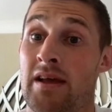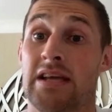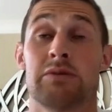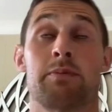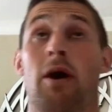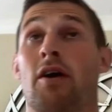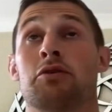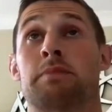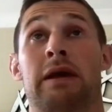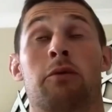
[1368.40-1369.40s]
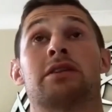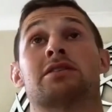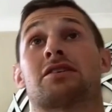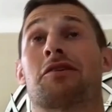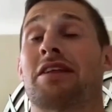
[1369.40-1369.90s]
He's part of those big
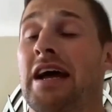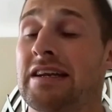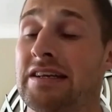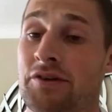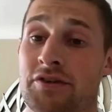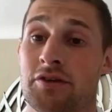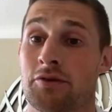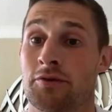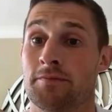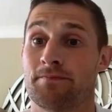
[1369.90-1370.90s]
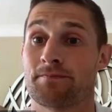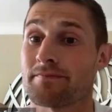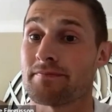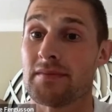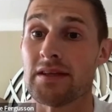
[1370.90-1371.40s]
wins Scotland had years ago
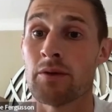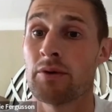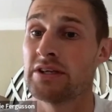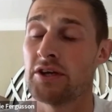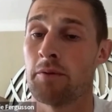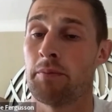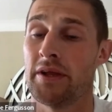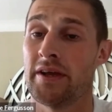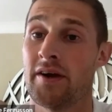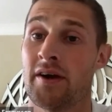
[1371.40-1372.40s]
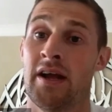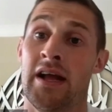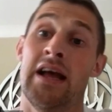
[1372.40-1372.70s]
when he's a young player.